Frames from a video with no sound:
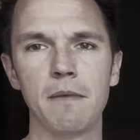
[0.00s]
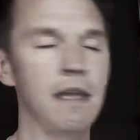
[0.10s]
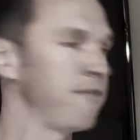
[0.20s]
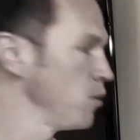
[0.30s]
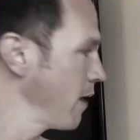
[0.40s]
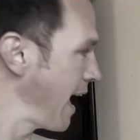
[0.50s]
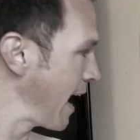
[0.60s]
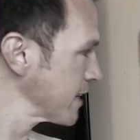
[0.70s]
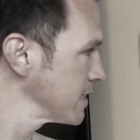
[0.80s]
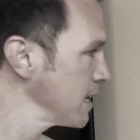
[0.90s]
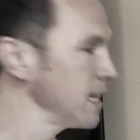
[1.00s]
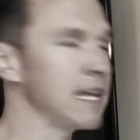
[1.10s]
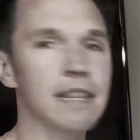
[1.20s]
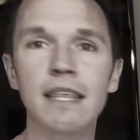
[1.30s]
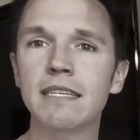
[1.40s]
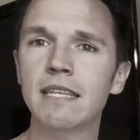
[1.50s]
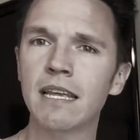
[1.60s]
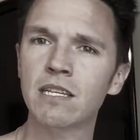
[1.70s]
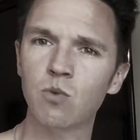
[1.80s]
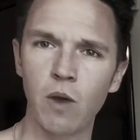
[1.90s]
If you accidentally get this
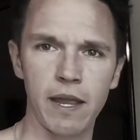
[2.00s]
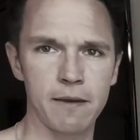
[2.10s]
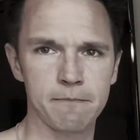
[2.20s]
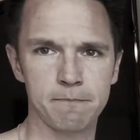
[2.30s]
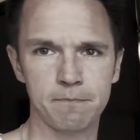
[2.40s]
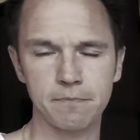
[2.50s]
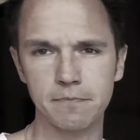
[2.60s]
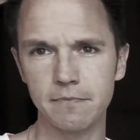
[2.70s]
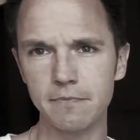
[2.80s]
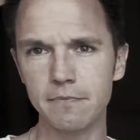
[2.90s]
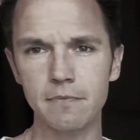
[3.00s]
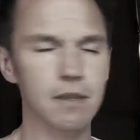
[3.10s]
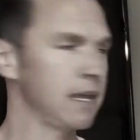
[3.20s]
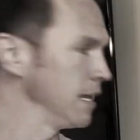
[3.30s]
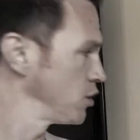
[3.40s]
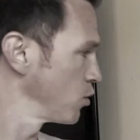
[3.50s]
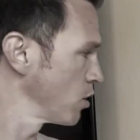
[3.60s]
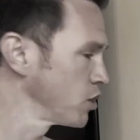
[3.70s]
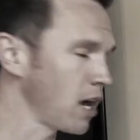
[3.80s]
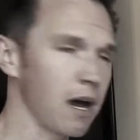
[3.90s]
thing swinging, it's
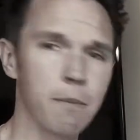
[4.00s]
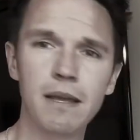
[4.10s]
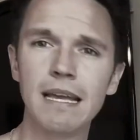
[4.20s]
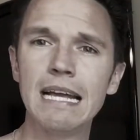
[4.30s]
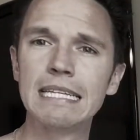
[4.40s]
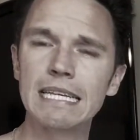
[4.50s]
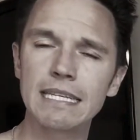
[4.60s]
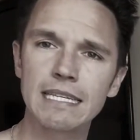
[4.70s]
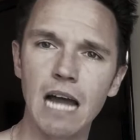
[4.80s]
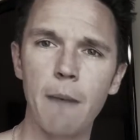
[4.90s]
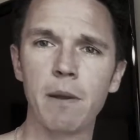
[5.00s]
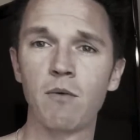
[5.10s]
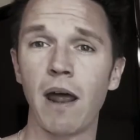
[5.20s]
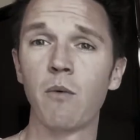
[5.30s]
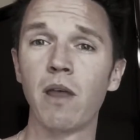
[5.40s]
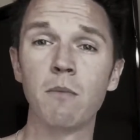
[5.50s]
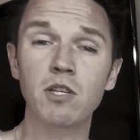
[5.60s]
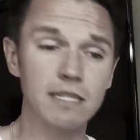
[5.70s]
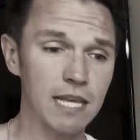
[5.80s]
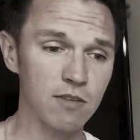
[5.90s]
your job to stop it right away. The
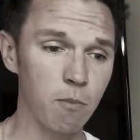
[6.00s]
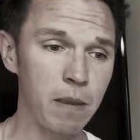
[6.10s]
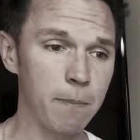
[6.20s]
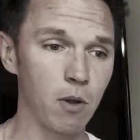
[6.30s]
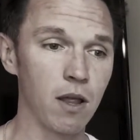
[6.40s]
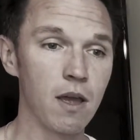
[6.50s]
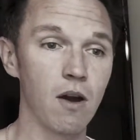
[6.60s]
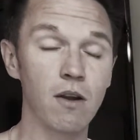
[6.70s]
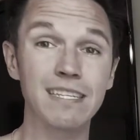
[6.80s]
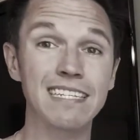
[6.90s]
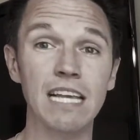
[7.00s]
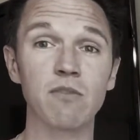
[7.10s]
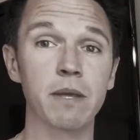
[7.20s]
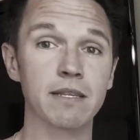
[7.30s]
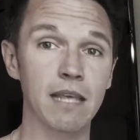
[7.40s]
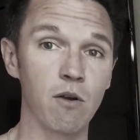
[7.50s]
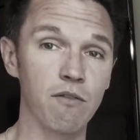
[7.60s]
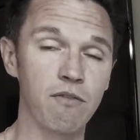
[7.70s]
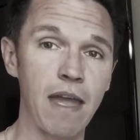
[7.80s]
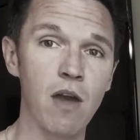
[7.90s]
most successful people aren't successful because they don't
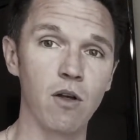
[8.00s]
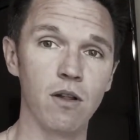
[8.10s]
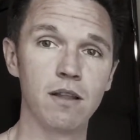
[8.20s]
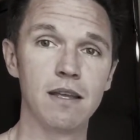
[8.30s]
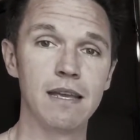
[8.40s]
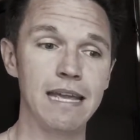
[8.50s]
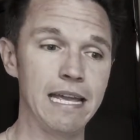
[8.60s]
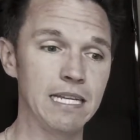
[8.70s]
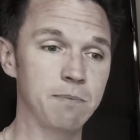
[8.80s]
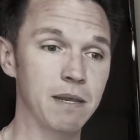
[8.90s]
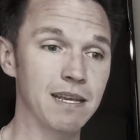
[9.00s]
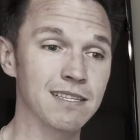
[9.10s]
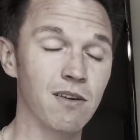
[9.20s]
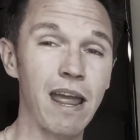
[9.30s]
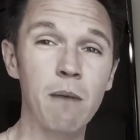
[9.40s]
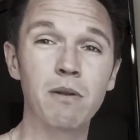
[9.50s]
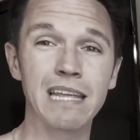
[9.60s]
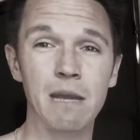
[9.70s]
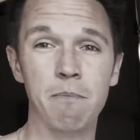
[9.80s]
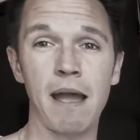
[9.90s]
fail. It's because they're able to
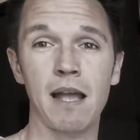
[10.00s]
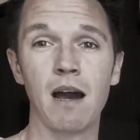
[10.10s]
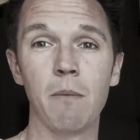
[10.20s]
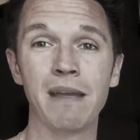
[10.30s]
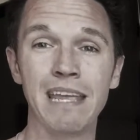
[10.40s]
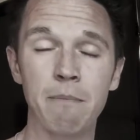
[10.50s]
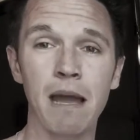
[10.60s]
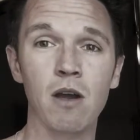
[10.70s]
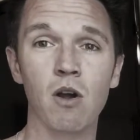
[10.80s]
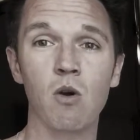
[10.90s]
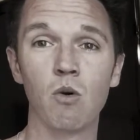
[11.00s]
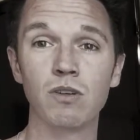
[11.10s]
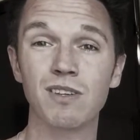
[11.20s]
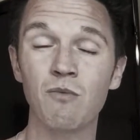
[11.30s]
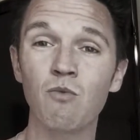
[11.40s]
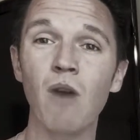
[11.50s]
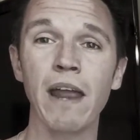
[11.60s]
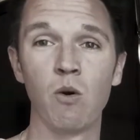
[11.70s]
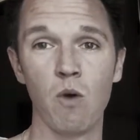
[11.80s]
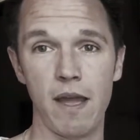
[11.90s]
get back up and get back on course right
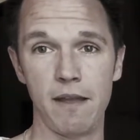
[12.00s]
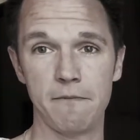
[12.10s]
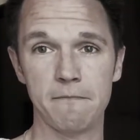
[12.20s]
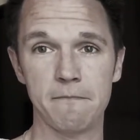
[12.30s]
away.